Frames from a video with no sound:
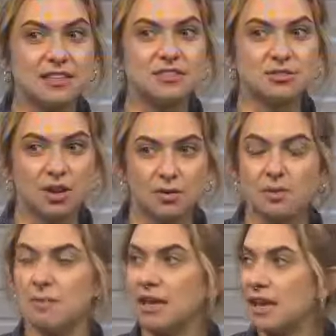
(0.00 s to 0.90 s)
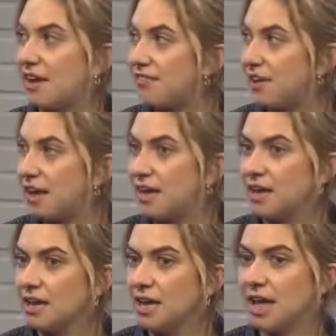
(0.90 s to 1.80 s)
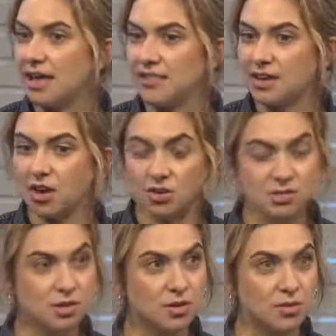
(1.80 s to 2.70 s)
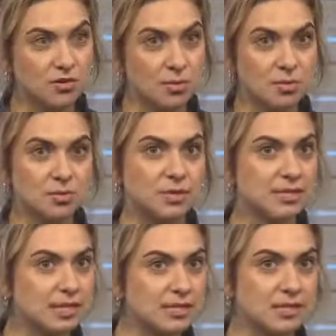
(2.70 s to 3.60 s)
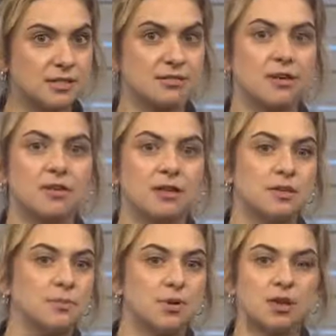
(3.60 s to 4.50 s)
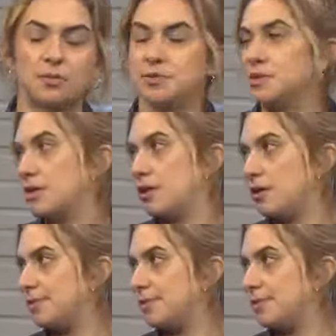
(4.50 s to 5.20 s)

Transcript: in Toronto at May Cafe, and then also November 26th in Toronto at the Burdock Music Hall.